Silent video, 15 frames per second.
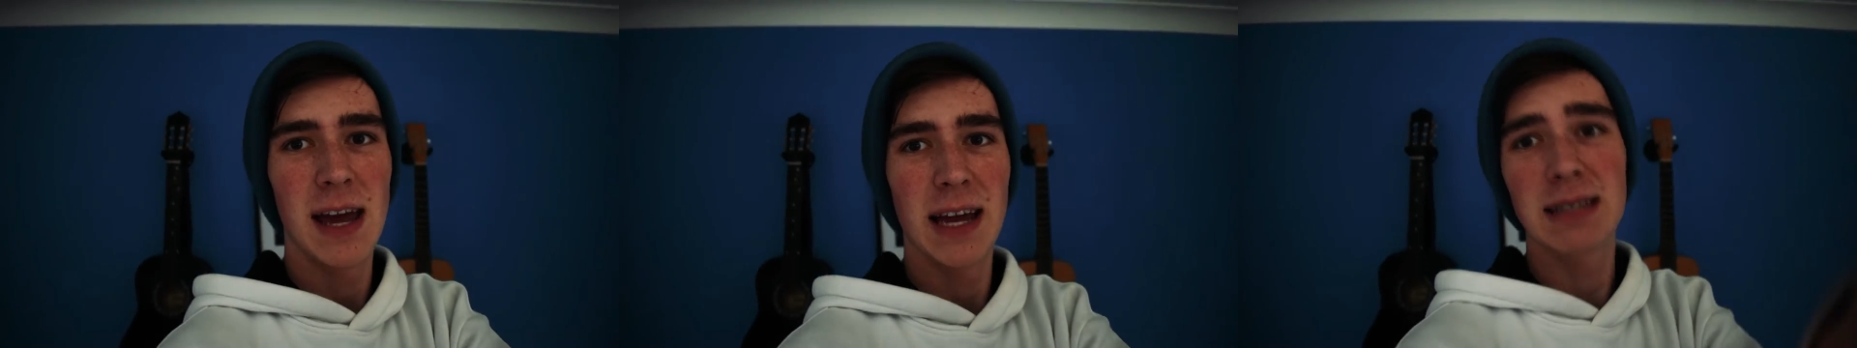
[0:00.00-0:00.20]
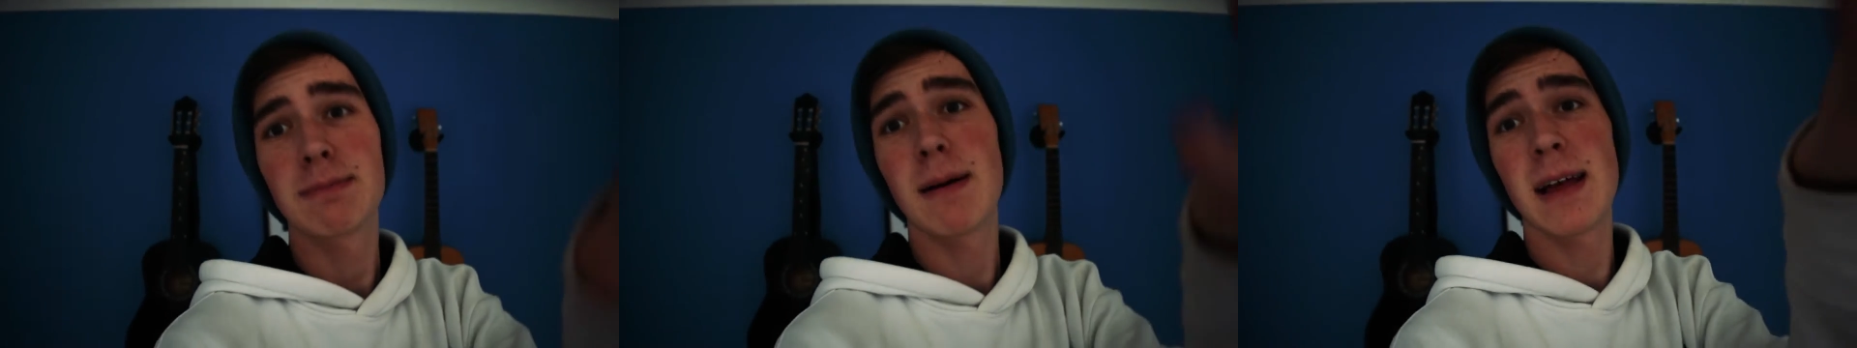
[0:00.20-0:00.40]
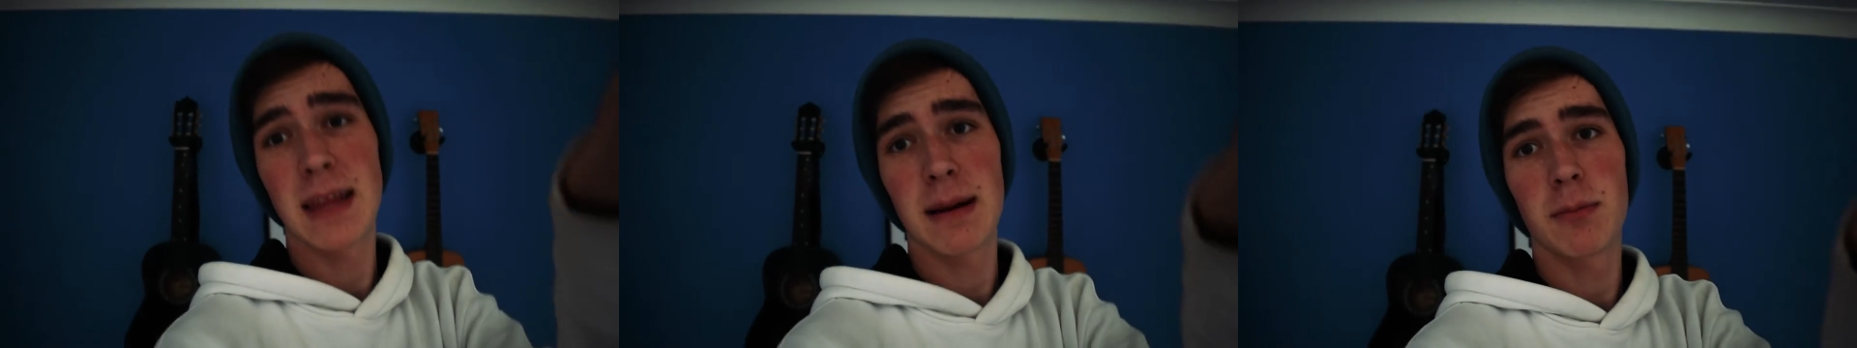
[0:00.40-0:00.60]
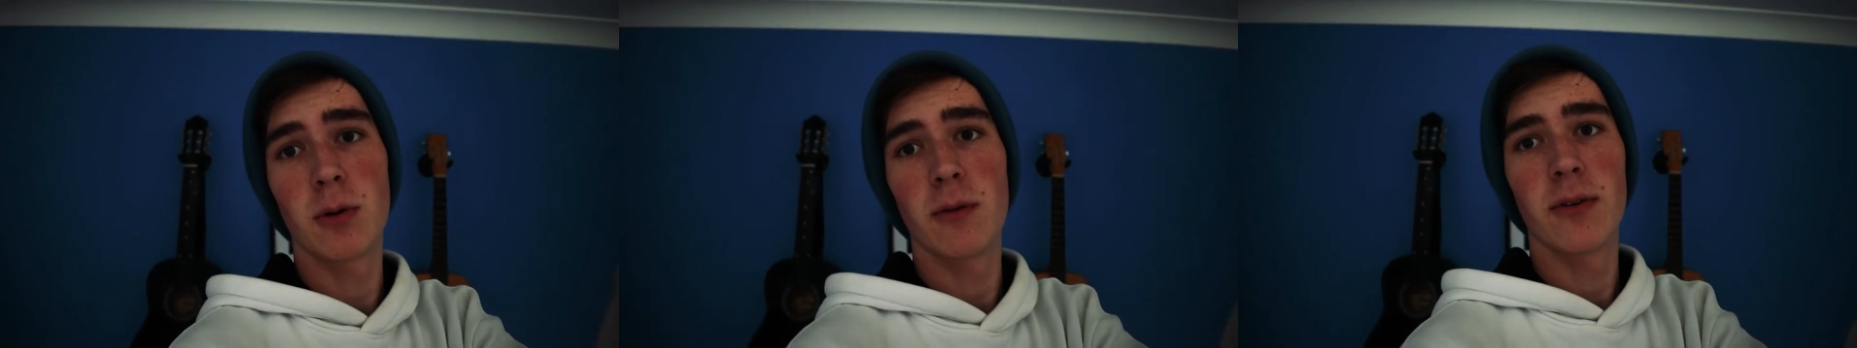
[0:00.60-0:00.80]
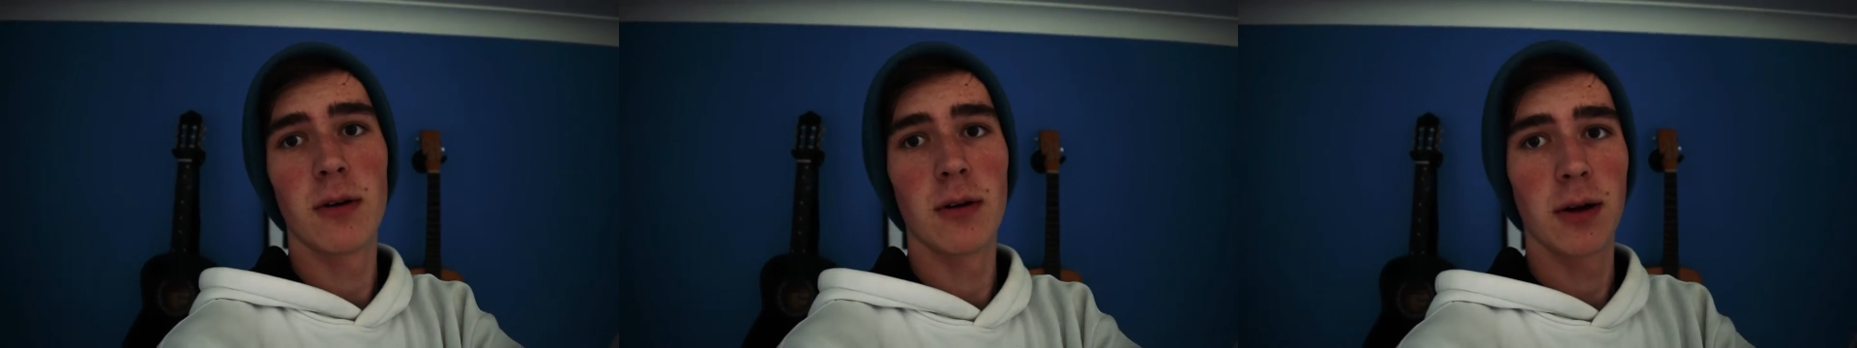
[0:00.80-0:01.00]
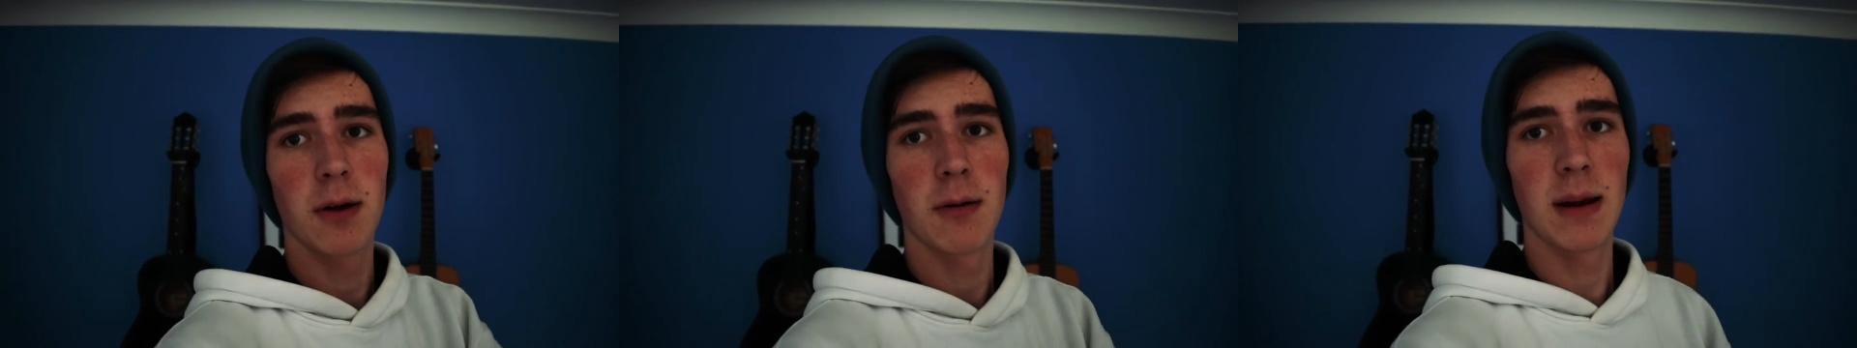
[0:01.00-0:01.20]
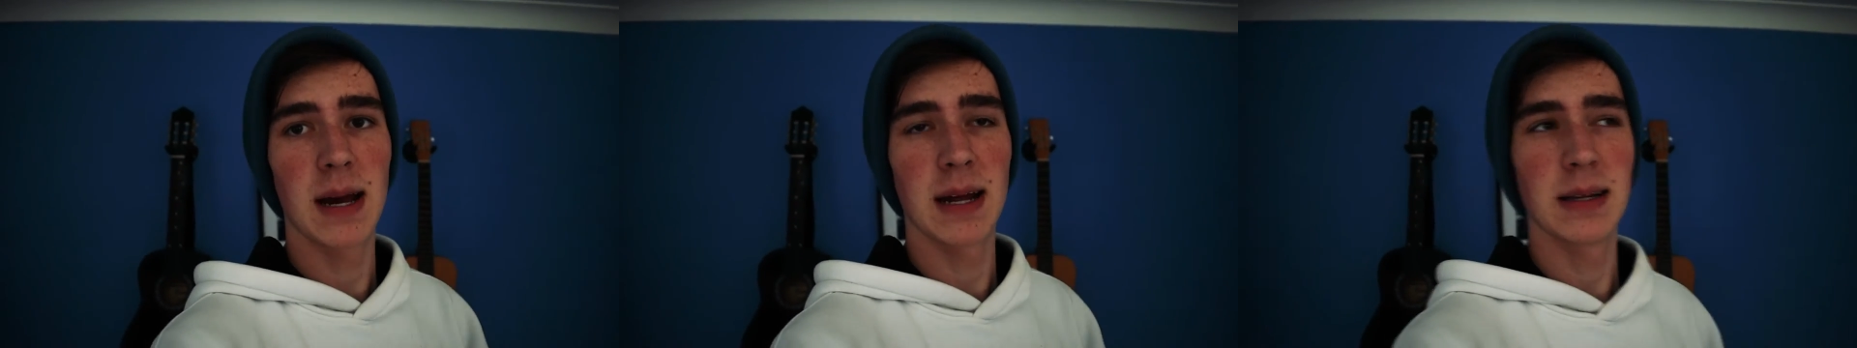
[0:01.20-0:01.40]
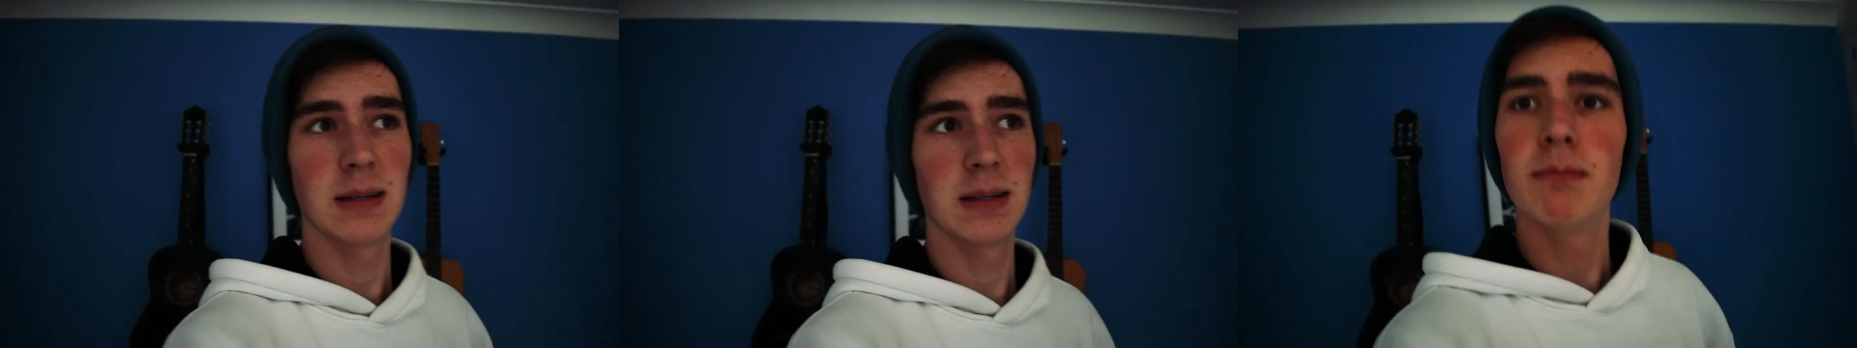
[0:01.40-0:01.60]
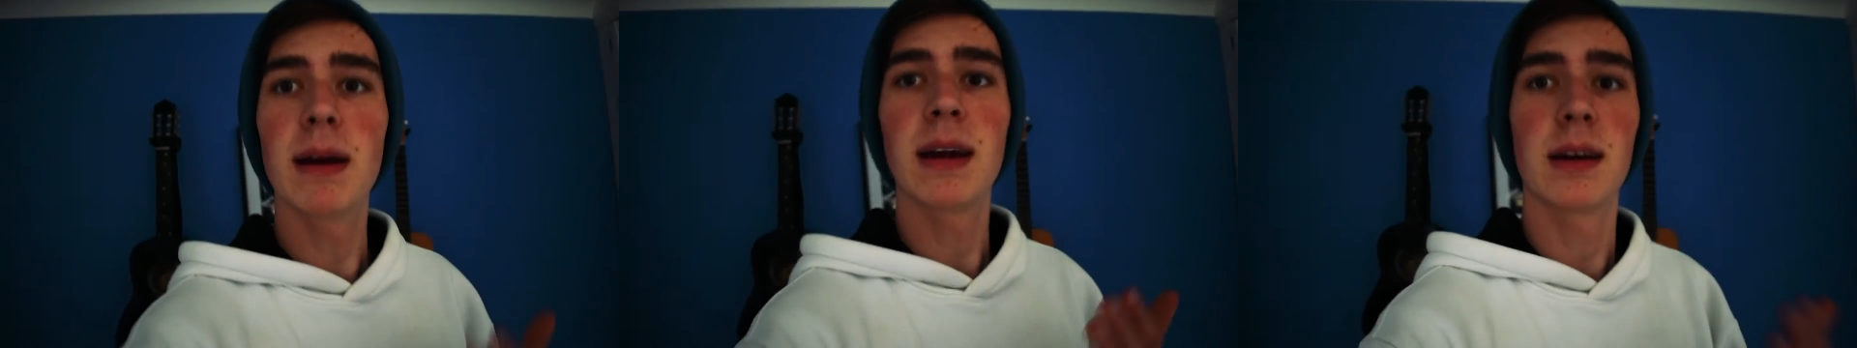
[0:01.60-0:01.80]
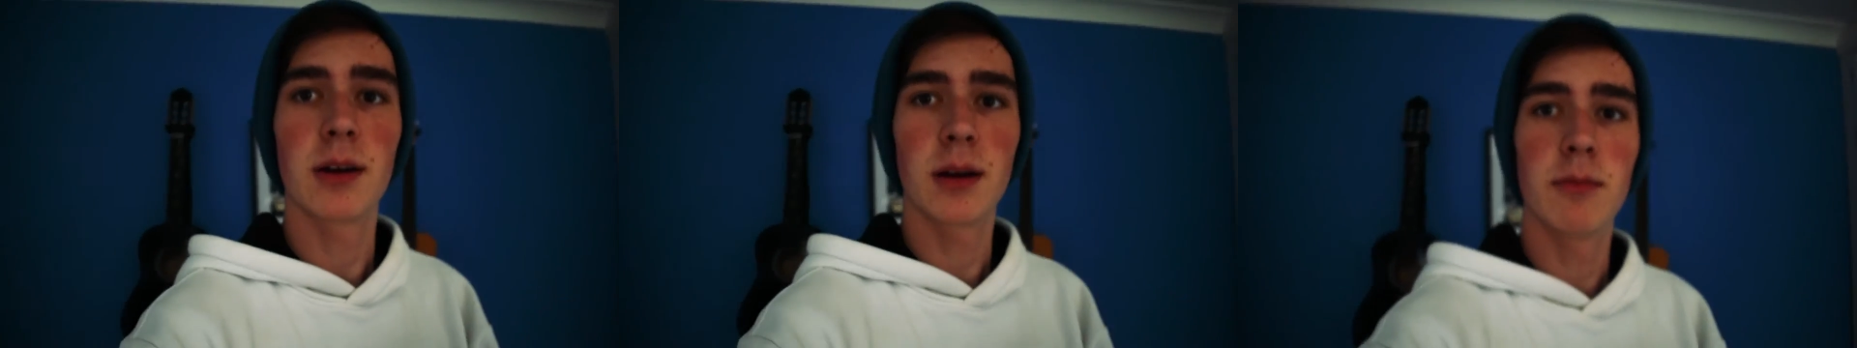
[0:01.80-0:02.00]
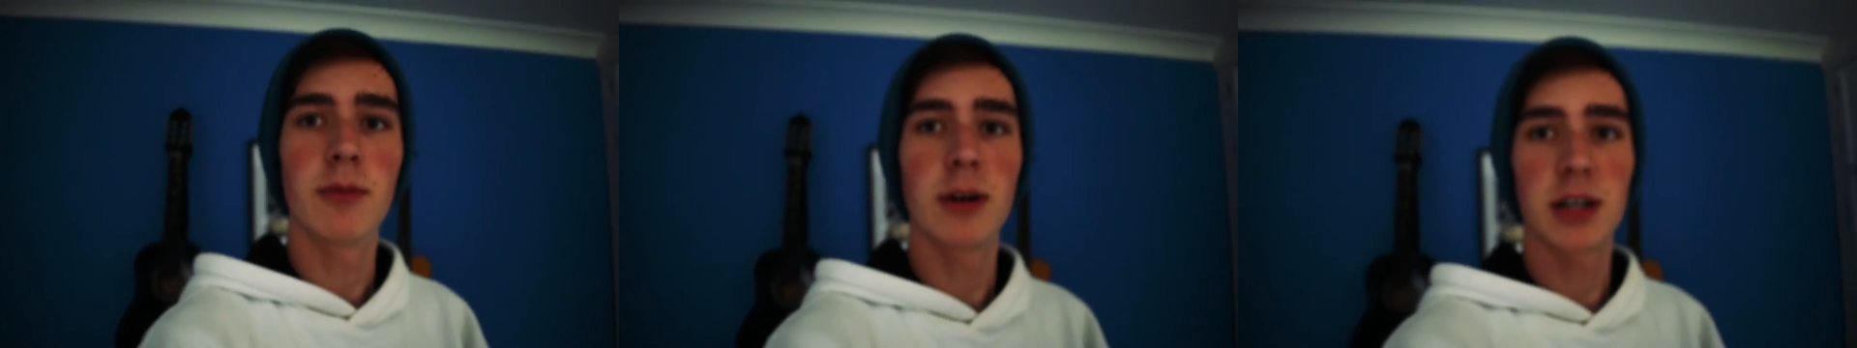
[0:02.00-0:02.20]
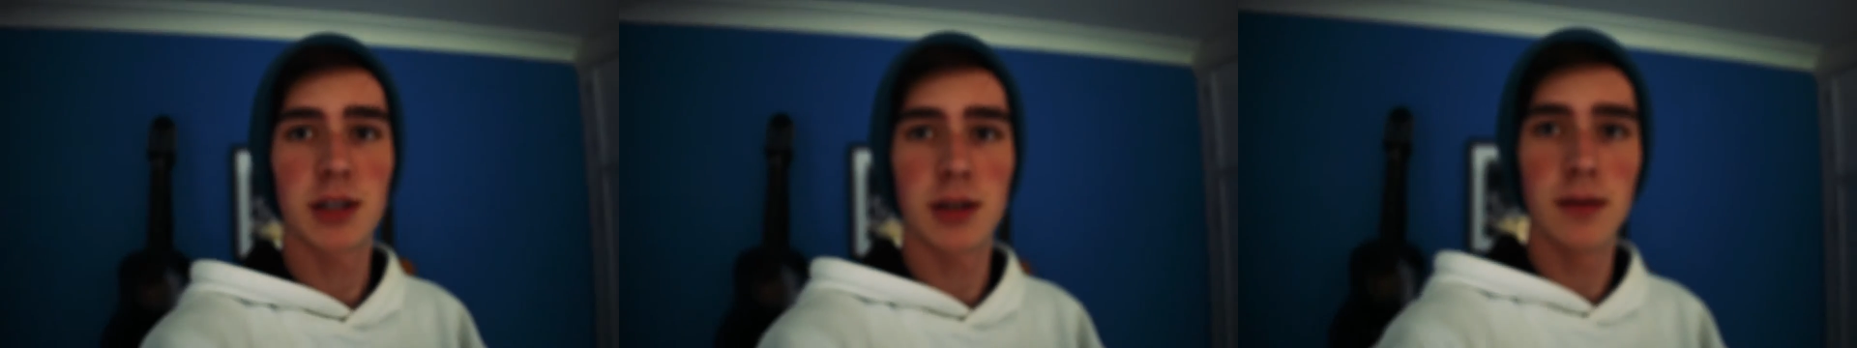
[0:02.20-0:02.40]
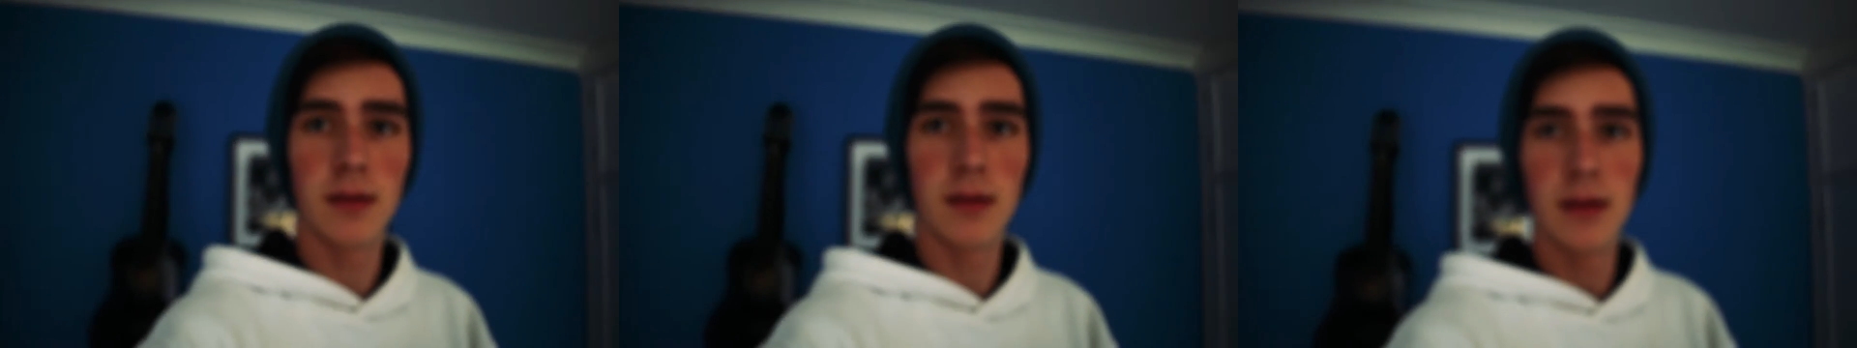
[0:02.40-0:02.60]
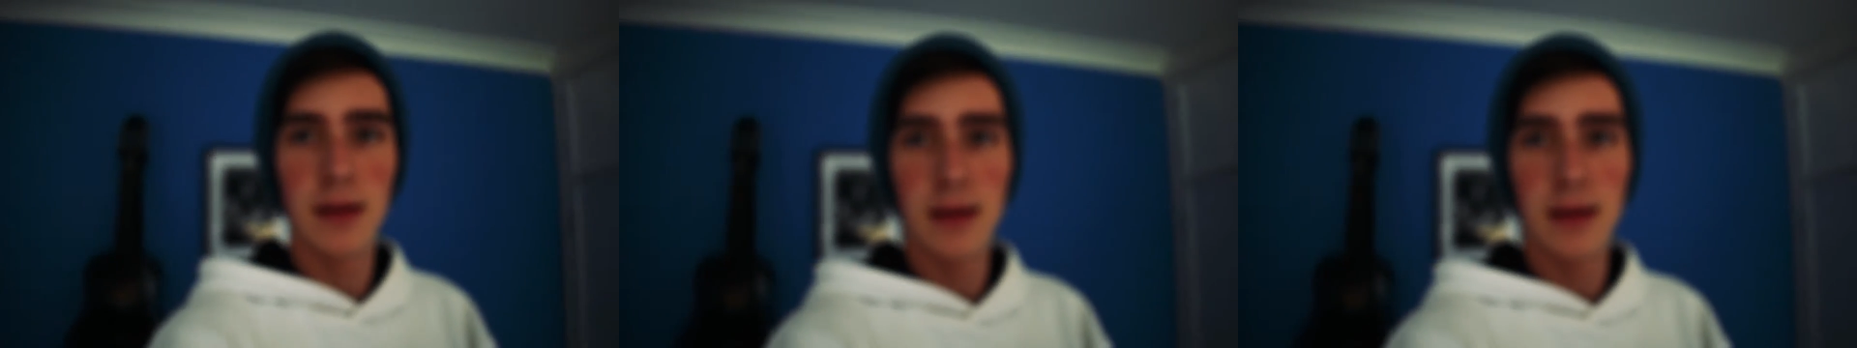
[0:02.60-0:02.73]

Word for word: expand that portfolio and make a good impression